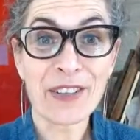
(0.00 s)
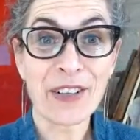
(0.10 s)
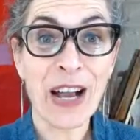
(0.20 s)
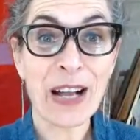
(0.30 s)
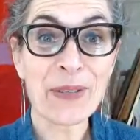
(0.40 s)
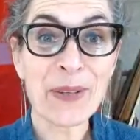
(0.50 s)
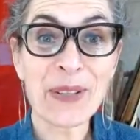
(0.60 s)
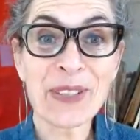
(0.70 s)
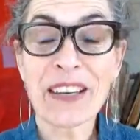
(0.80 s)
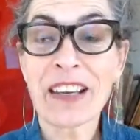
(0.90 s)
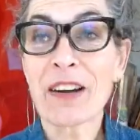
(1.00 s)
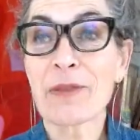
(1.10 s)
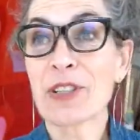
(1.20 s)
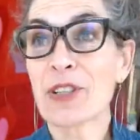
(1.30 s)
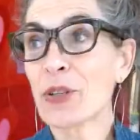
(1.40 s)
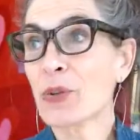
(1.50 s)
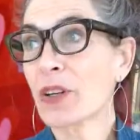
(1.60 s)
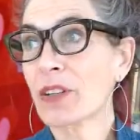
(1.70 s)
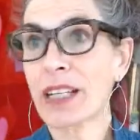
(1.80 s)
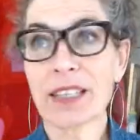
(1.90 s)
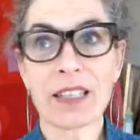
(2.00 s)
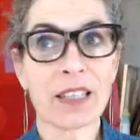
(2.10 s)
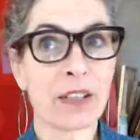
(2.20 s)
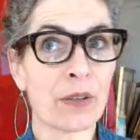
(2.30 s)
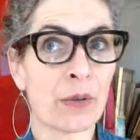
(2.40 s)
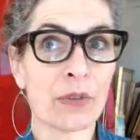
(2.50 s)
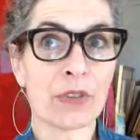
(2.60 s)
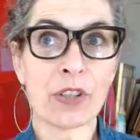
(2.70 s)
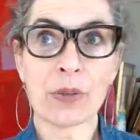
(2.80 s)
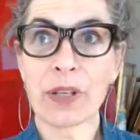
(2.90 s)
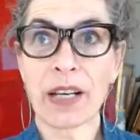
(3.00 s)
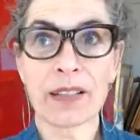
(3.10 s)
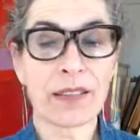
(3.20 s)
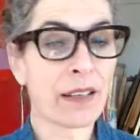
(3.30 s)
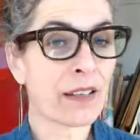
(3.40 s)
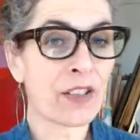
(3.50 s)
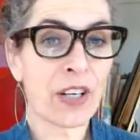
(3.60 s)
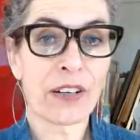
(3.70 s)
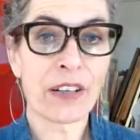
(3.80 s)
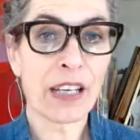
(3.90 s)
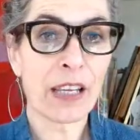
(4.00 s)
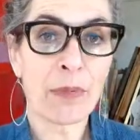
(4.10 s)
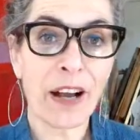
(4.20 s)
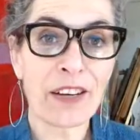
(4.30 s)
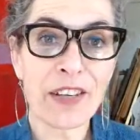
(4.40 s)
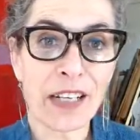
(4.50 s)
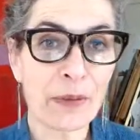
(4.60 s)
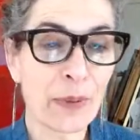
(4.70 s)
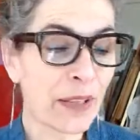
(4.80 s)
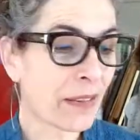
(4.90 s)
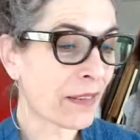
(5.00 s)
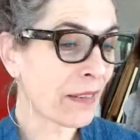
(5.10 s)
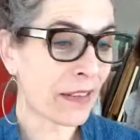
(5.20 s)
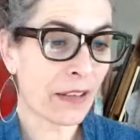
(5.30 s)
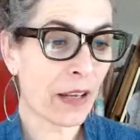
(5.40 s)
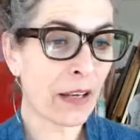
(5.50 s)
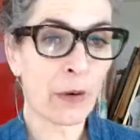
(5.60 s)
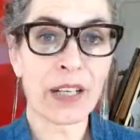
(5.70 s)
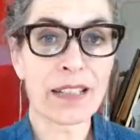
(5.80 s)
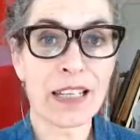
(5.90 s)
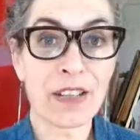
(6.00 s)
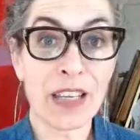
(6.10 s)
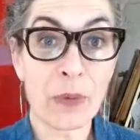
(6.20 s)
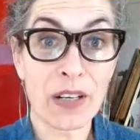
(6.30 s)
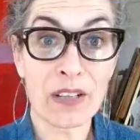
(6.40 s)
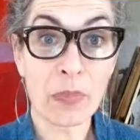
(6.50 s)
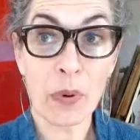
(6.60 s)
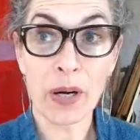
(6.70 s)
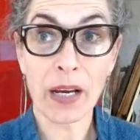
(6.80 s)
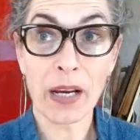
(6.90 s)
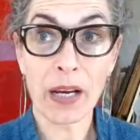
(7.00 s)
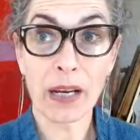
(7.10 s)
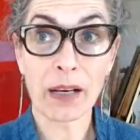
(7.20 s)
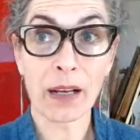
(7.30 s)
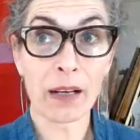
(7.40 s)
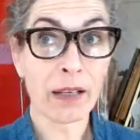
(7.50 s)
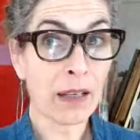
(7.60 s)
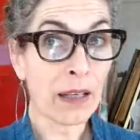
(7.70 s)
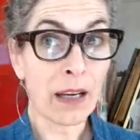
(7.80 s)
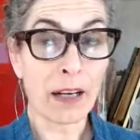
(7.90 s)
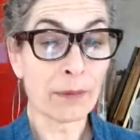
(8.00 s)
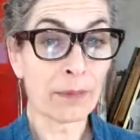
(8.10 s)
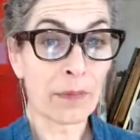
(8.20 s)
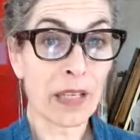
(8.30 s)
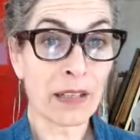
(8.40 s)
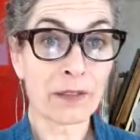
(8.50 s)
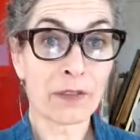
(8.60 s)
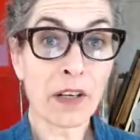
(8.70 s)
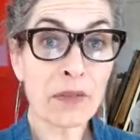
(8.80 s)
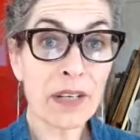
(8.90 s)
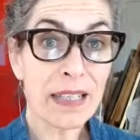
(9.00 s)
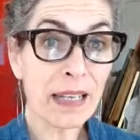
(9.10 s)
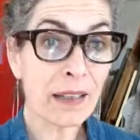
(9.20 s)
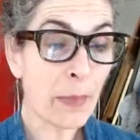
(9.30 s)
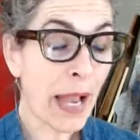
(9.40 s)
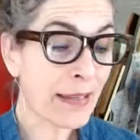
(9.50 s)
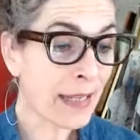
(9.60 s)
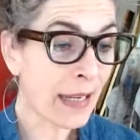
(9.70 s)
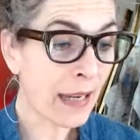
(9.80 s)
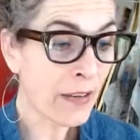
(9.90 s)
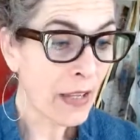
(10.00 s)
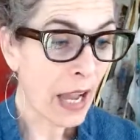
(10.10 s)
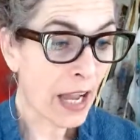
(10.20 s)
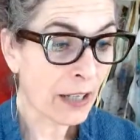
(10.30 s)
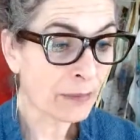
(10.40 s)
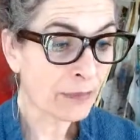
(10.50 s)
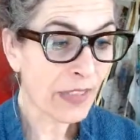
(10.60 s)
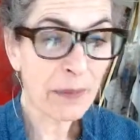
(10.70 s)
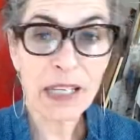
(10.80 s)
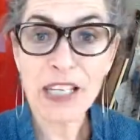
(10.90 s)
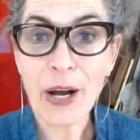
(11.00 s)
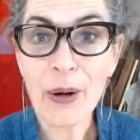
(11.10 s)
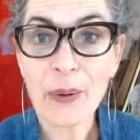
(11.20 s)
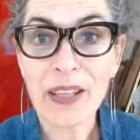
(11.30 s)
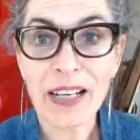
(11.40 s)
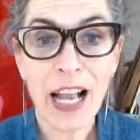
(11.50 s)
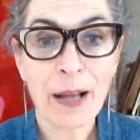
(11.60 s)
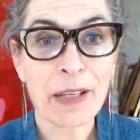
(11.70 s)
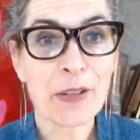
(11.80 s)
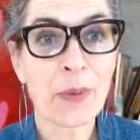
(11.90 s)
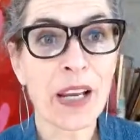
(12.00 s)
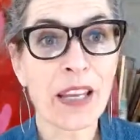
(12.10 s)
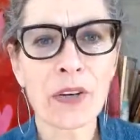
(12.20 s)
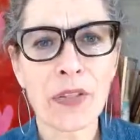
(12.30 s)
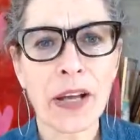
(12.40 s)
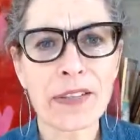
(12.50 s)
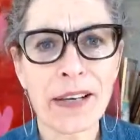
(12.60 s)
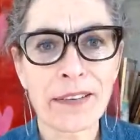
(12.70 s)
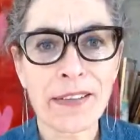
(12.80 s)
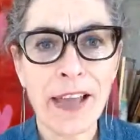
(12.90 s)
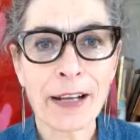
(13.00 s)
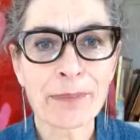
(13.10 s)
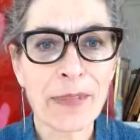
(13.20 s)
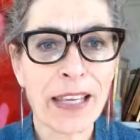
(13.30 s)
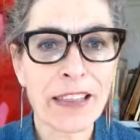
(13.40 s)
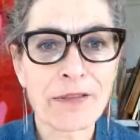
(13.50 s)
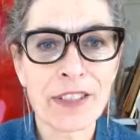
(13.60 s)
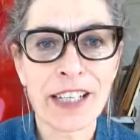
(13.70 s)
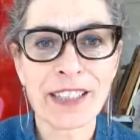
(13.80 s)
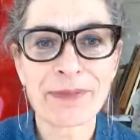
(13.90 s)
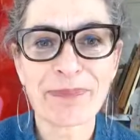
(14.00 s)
household? Would you like to do it as a charity project with an organization that you want to support in a fundraising capacity? Let me know in the comments what your thoughts are on that. I'd love to